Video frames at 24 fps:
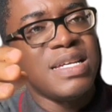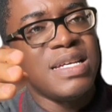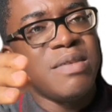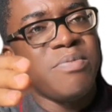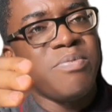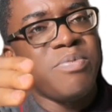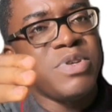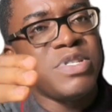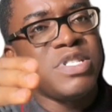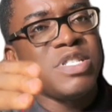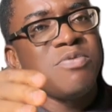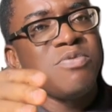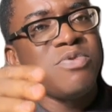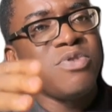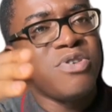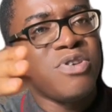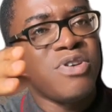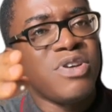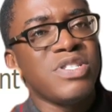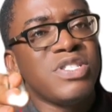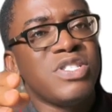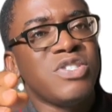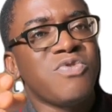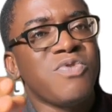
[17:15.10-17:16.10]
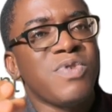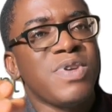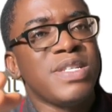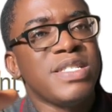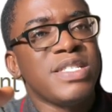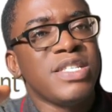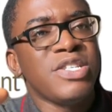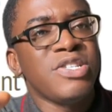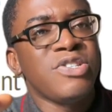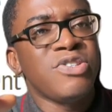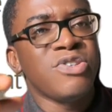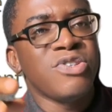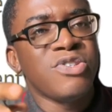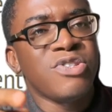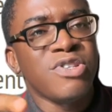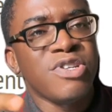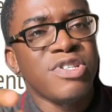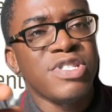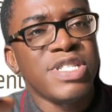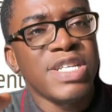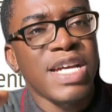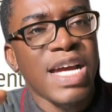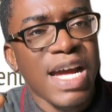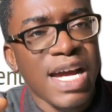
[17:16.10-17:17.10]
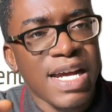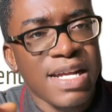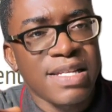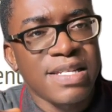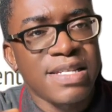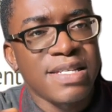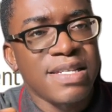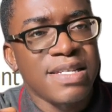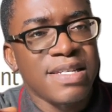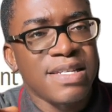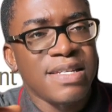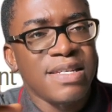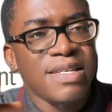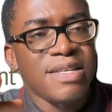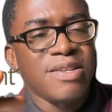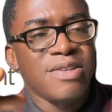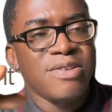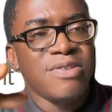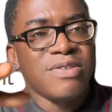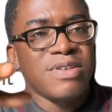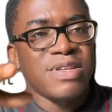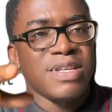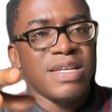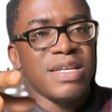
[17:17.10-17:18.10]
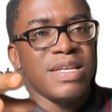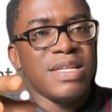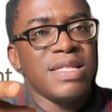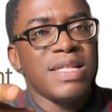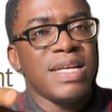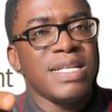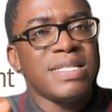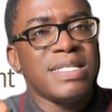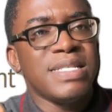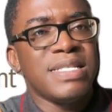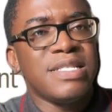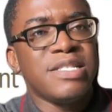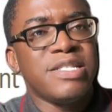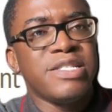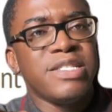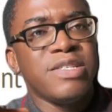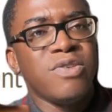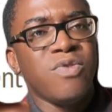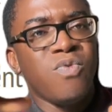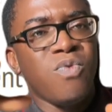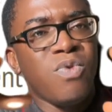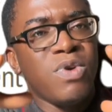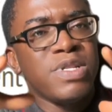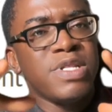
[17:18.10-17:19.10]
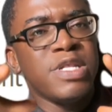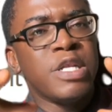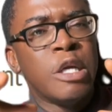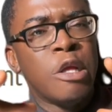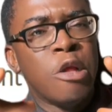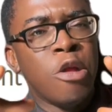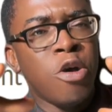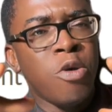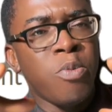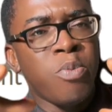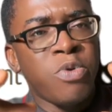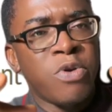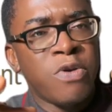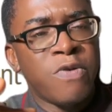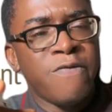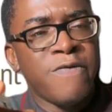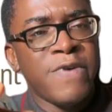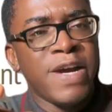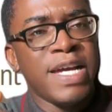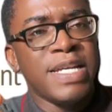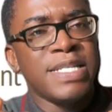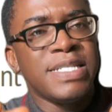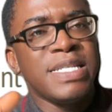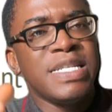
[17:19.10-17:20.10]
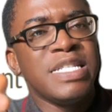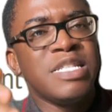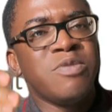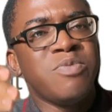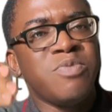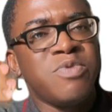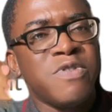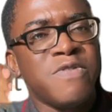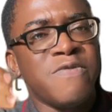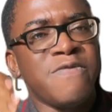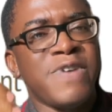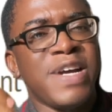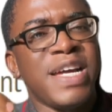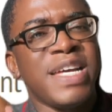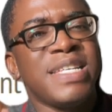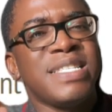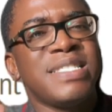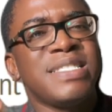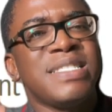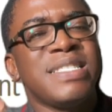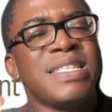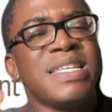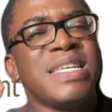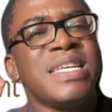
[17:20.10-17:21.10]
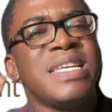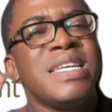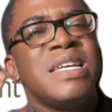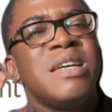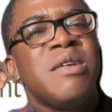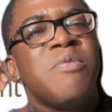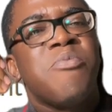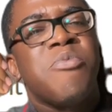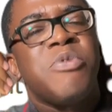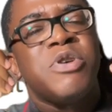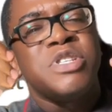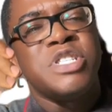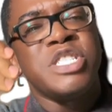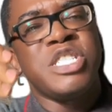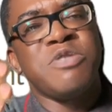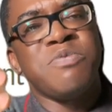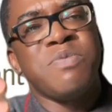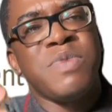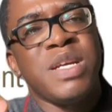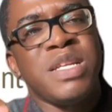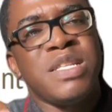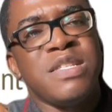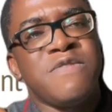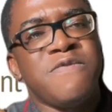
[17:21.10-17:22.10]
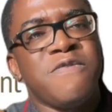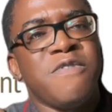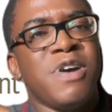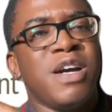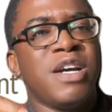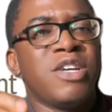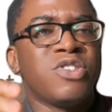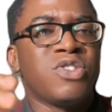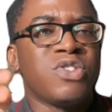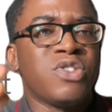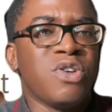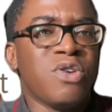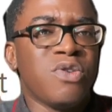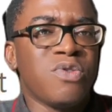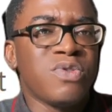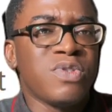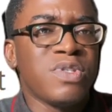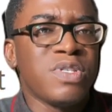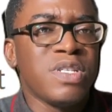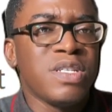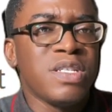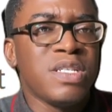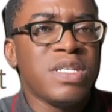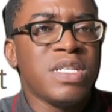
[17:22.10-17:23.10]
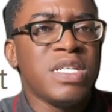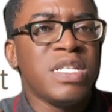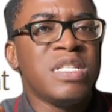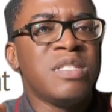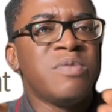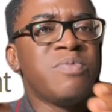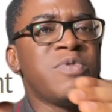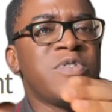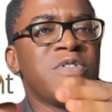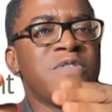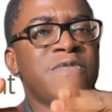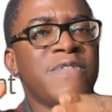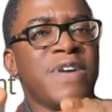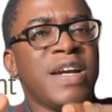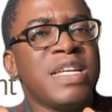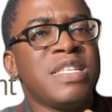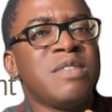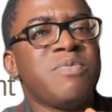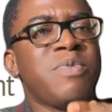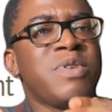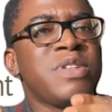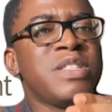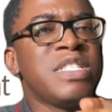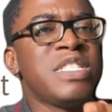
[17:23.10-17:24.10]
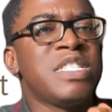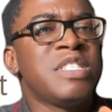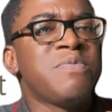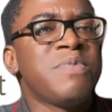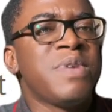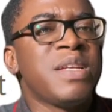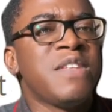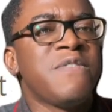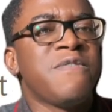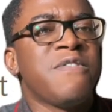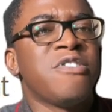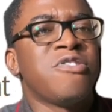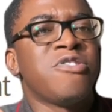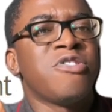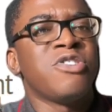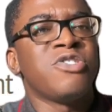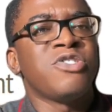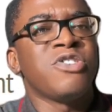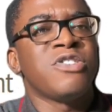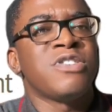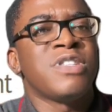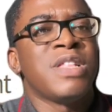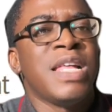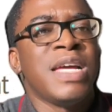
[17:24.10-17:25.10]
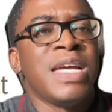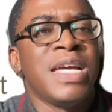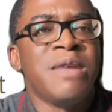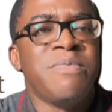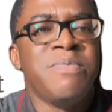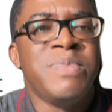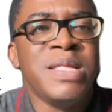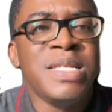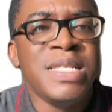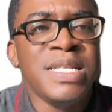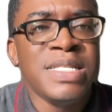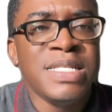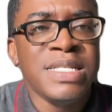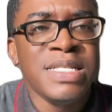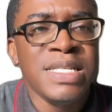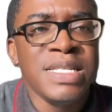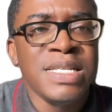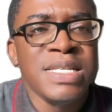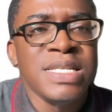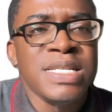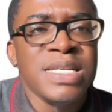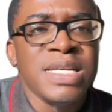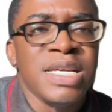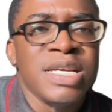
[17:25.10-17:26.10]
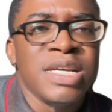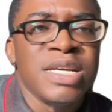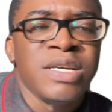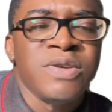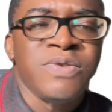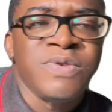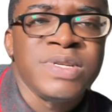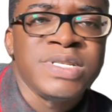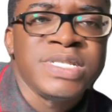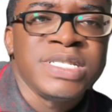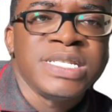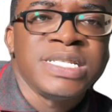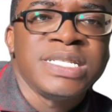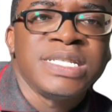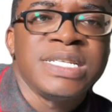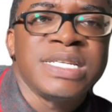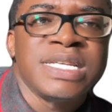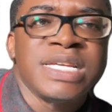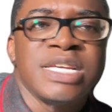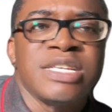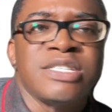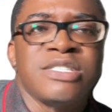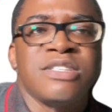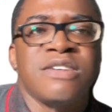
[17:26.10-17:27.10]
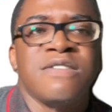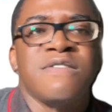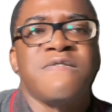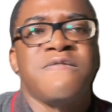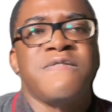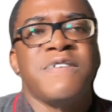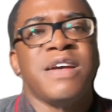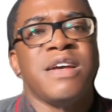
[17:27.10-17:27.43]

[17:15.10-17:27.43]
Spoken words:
possible consequences to such acts. Okay, that is what the law provides. It provides punishment for assault. It provides punishment for tortious liability, which is the case of